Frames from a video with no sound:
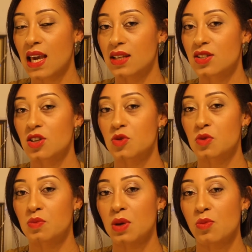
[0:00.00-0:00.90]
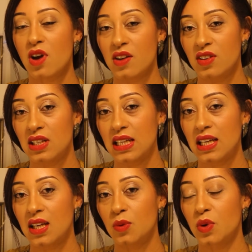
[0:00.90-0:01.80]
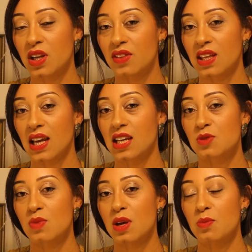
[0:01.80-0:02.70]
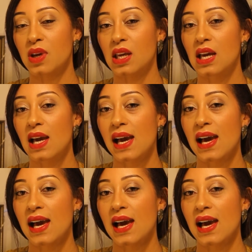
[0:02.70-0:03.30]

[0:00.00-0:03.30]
Get in touch with me privately, whatever the case may be.